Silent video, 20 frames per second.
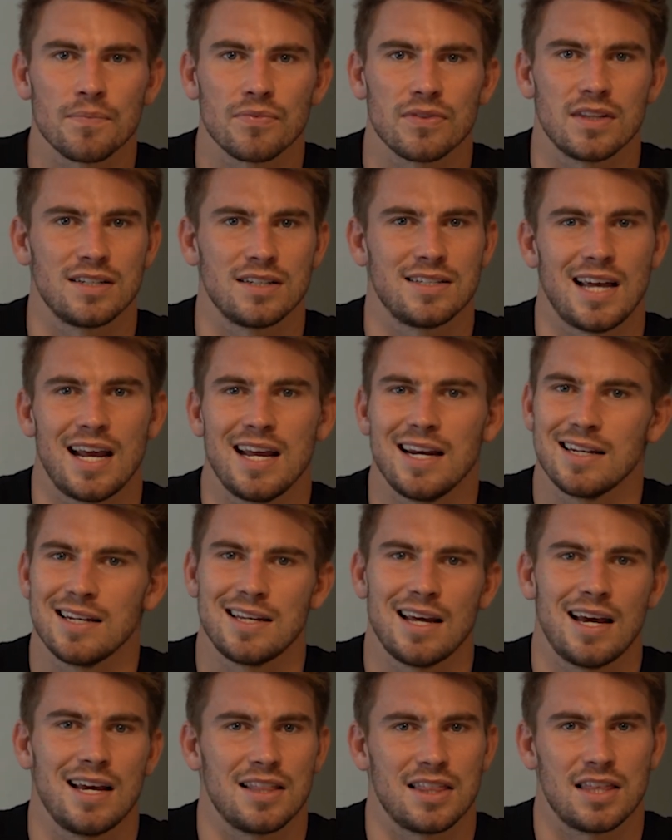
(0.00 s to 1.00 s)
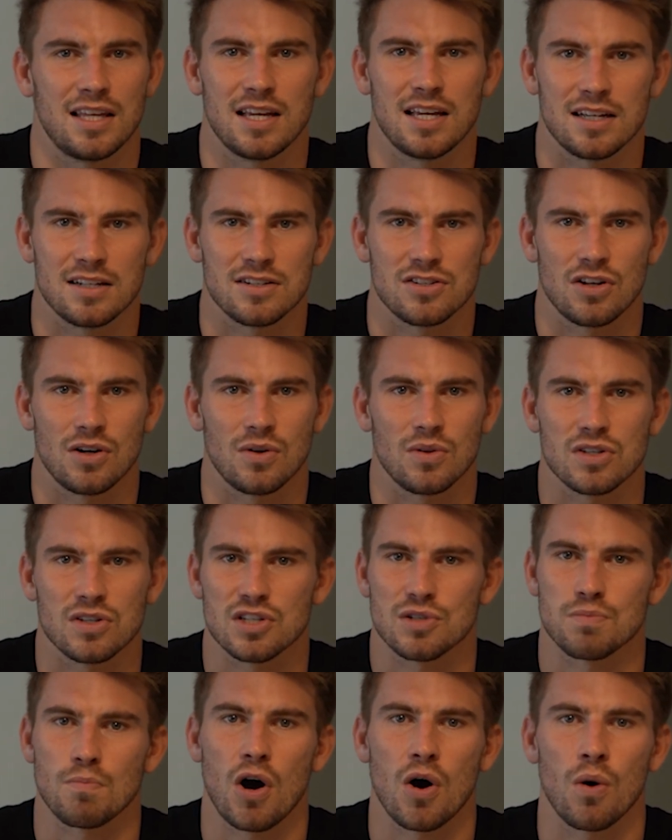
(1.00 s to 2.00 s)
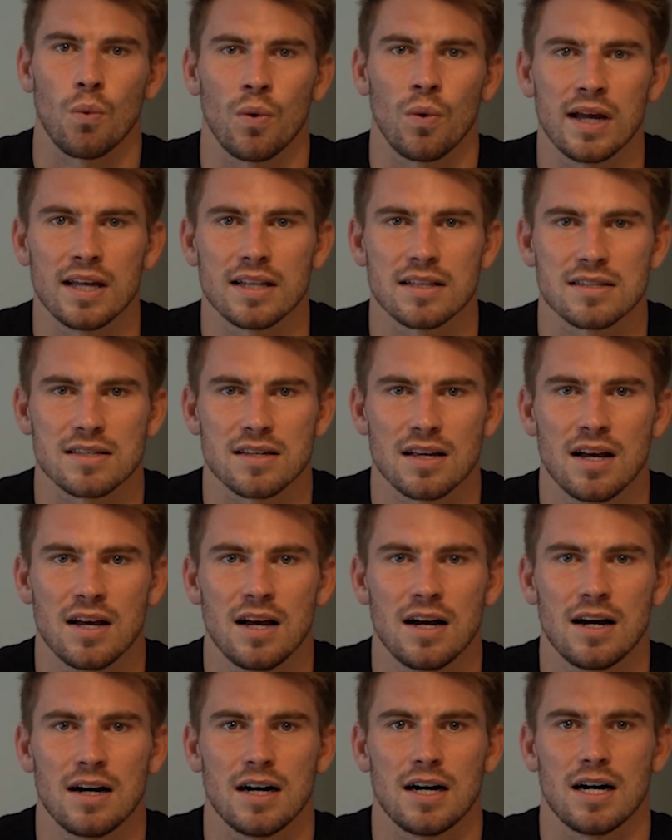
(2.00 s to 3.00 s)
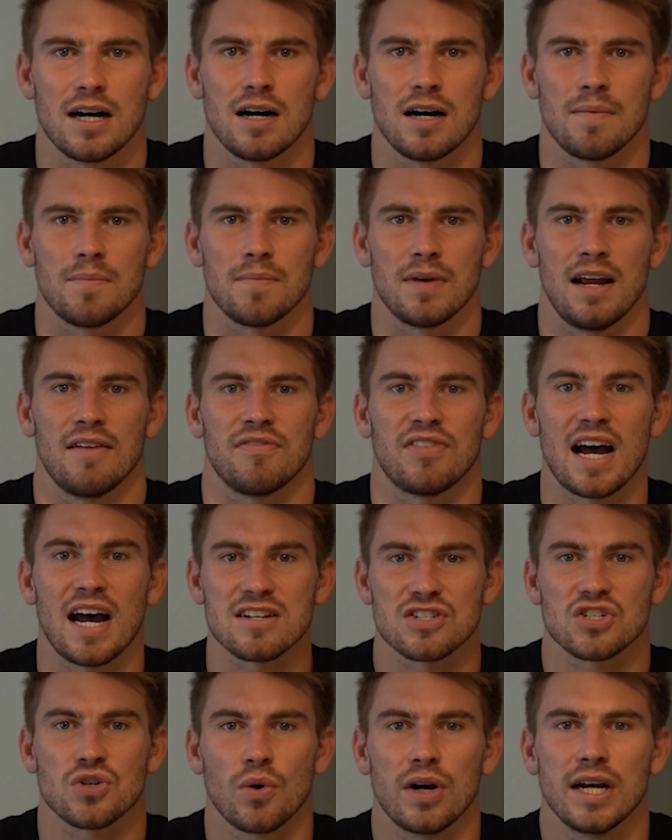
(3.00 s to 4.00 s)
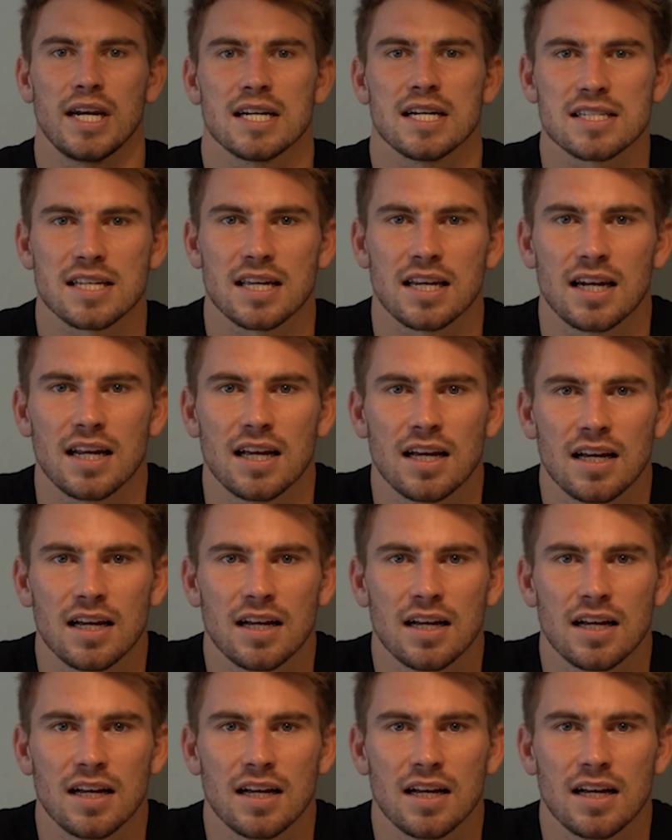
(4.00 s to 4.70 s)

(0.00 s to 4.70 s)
the day to day things, you know, the small wins. Um, if that story doesn't,